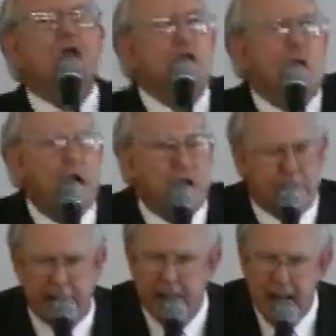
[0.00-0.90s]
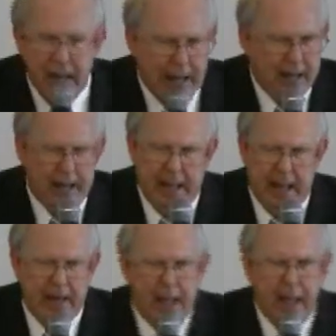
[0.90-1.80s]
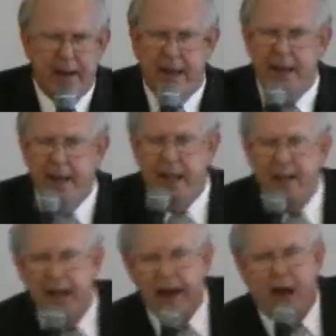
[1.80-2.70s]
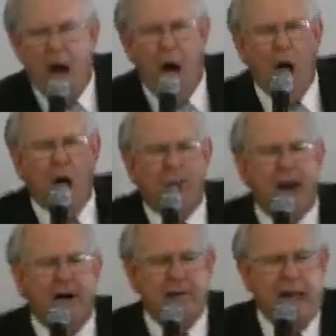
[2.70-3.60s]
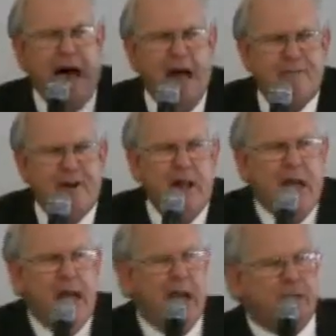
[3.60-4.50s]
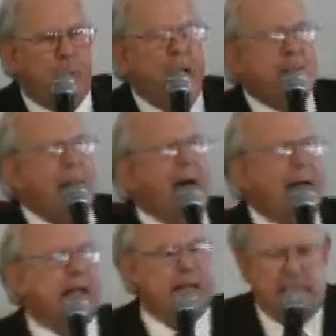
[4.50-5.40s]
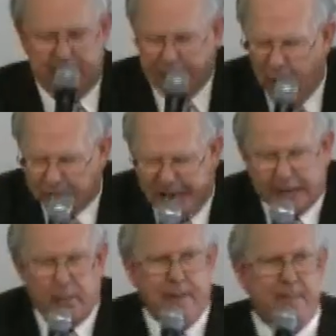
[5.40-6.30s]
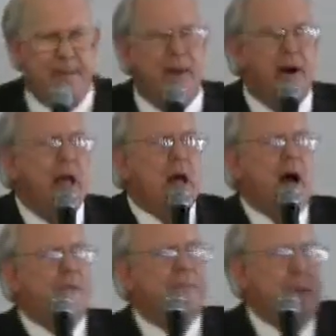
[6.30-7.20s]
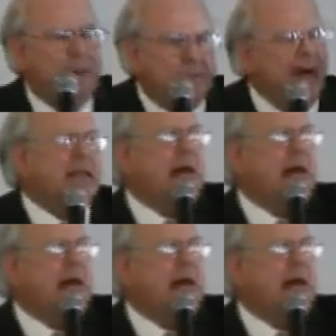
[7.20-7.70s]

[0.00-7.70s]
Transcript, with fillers: Church. And, and, and, and, and, and, and, all of their life, and, and as way back as, as far as I can remember, uh, that